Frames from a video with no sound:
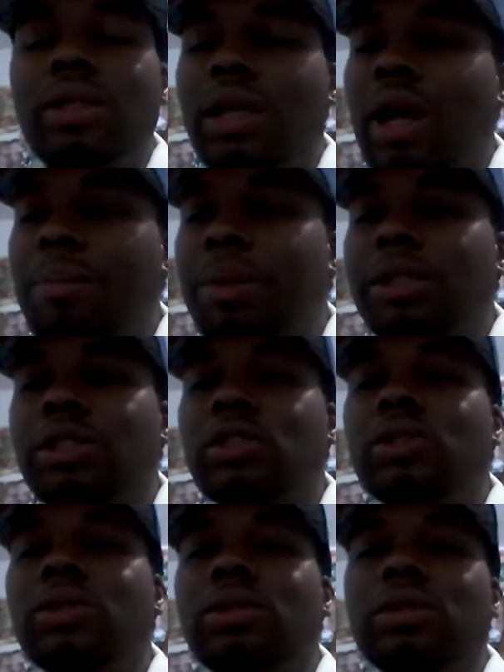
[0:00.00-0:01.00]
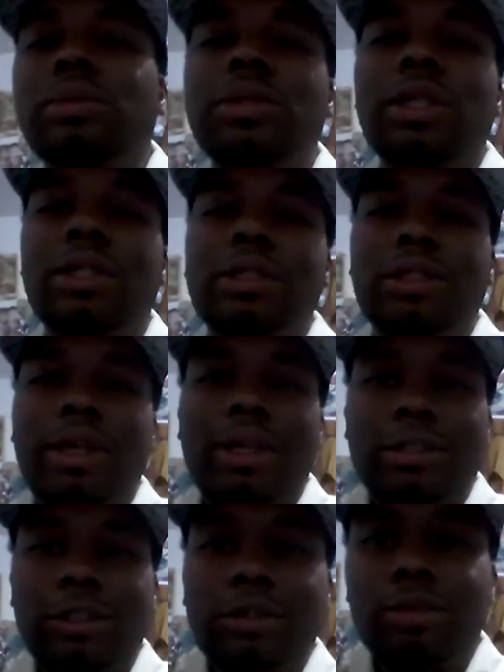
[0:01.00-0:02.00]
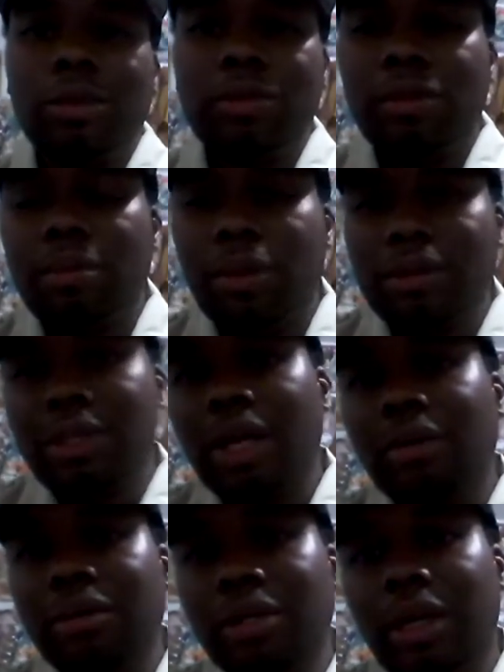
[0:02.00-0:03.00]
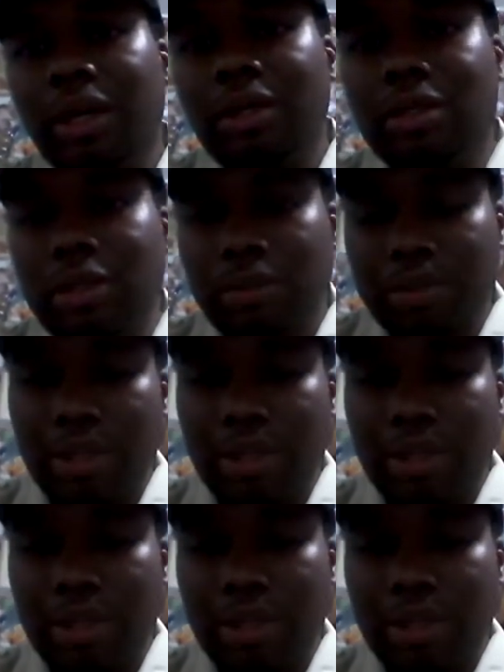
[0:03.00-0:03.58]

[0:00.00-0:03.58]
And I bet you YouTube say this ain't suitable for most advertisers,